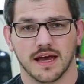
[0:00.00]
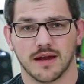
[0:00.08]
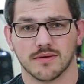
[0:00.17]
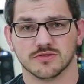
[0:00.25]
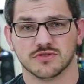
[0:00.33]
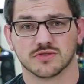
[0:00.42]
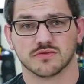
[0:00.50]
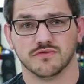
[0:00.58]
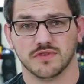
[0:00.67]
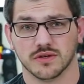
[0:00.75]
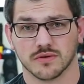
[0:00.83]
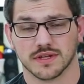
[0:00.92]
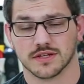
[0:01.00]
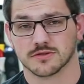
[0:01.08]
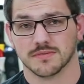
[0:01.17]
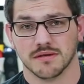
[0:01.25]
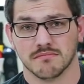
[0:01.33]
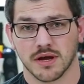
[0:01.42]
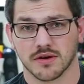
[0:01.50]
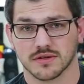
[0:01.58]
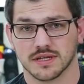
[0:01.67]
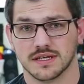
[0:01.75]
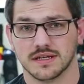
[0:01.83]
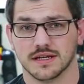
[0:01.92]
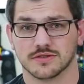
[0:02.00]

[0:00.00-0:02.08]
Anyways, just revealed that's gonna be in Maryland.